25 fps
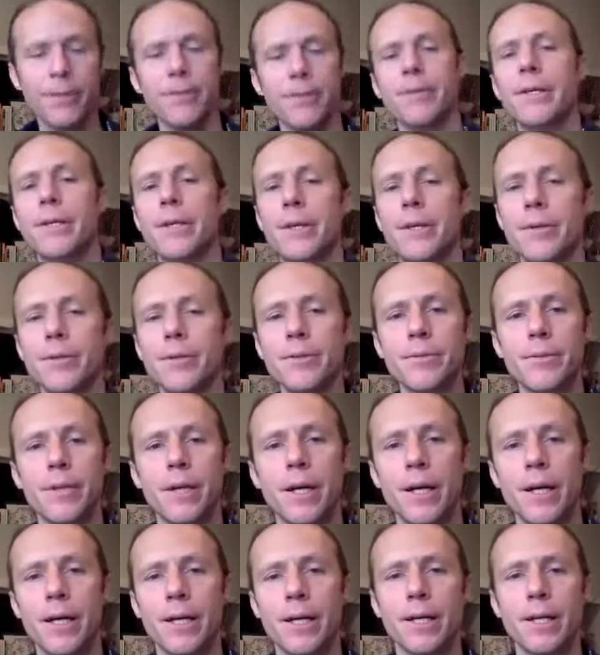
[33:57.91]

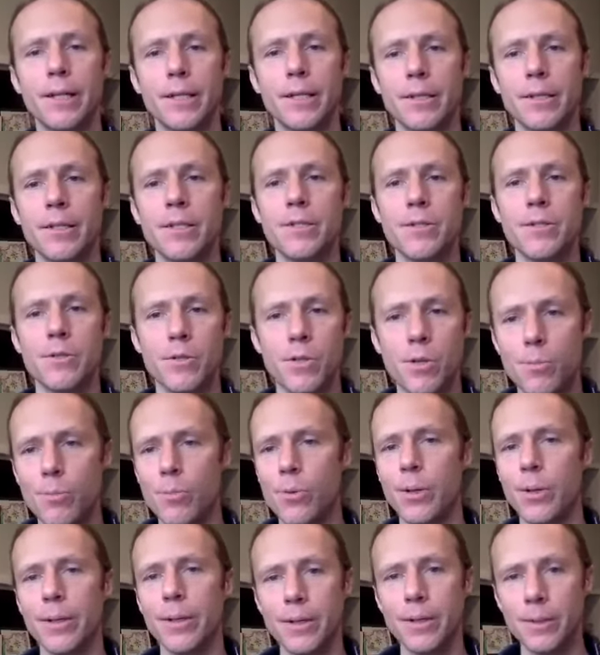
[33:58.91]
Because there's no
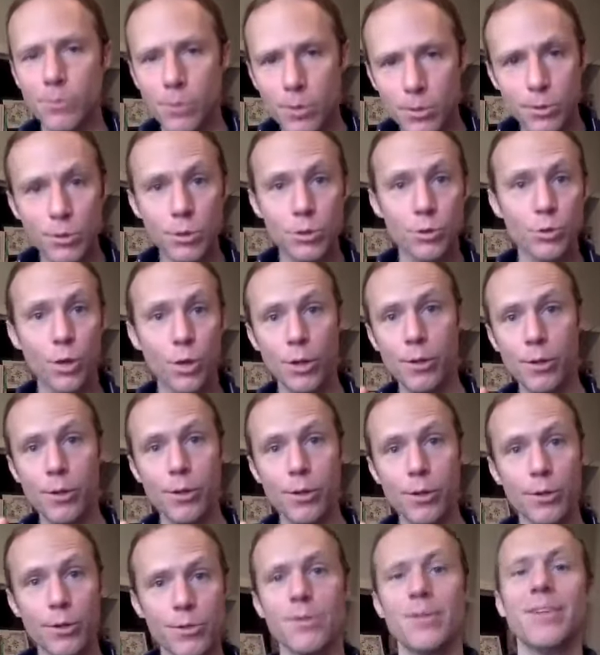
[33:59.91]
point like, well, just try
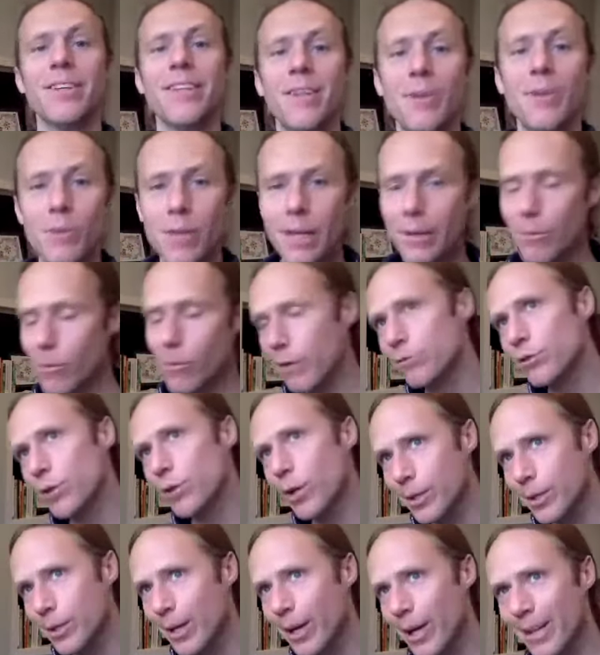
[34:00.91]
this, well, I've
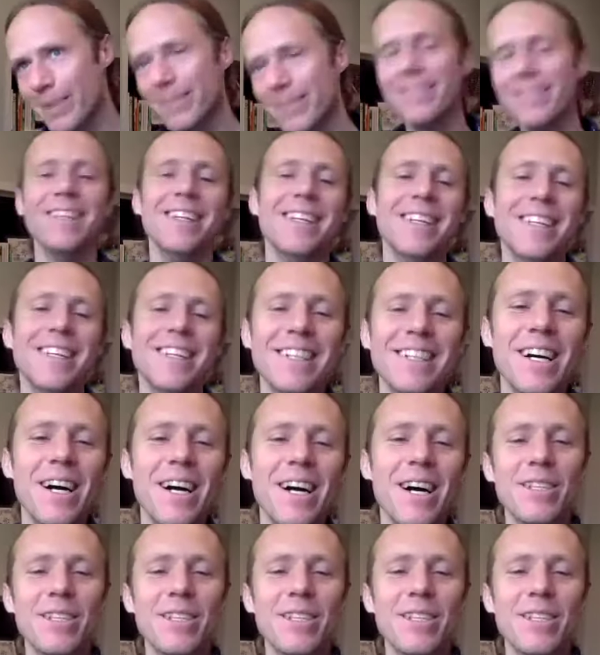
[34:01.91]
tried that.